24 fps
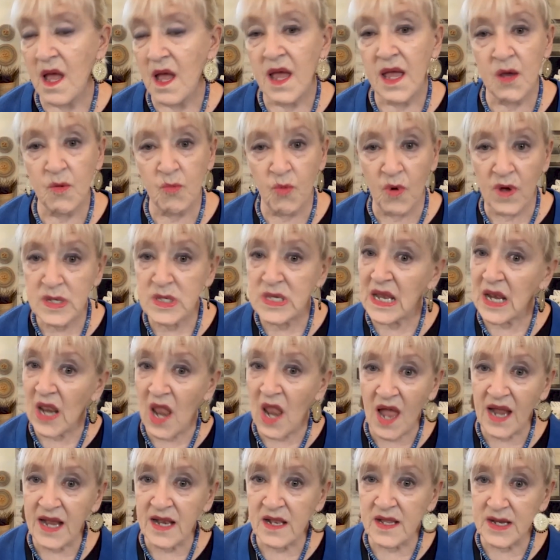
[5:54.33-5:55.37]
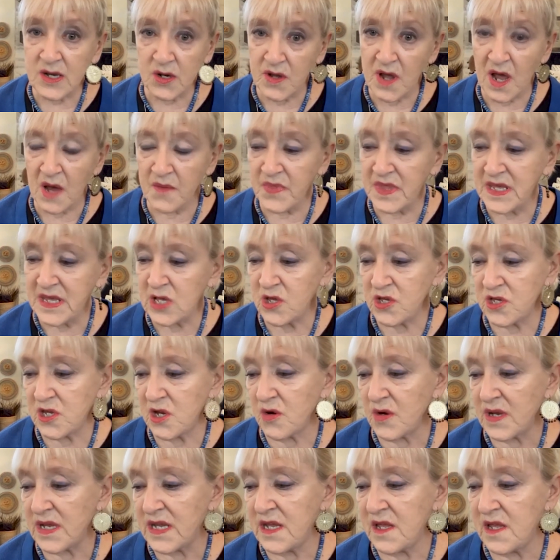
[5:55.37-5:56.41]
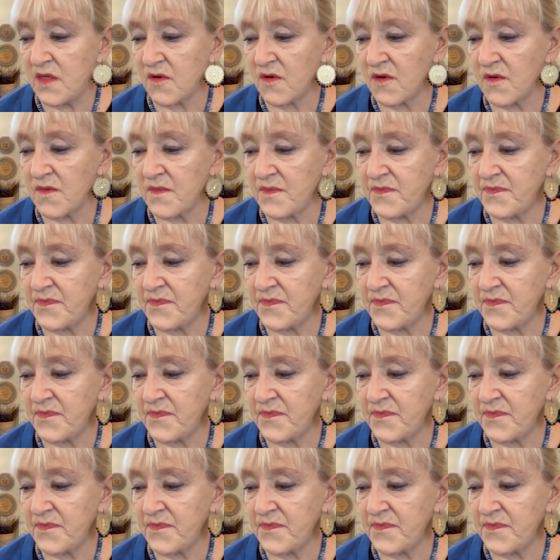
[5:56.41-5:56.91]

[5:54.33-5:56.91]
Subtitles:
It wasn't likely to come this year either.